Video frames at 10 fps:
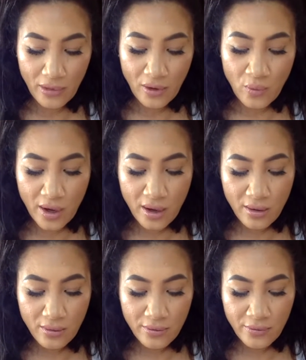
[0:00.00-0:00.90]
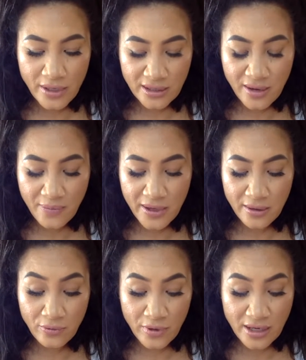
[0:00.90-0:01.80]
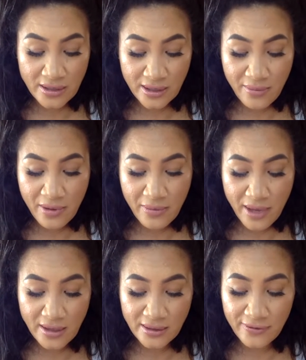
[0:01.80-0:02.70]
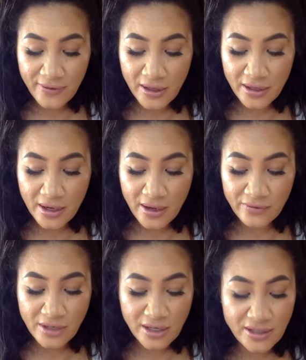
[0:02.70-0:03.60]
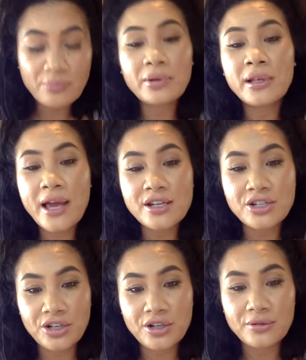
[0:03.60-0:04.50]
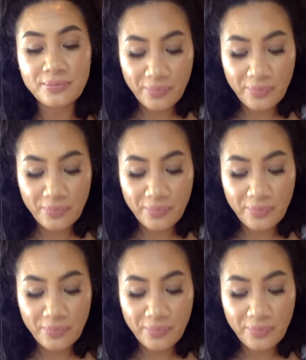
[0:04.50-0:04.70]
Well, resentment means the feeling of displeasure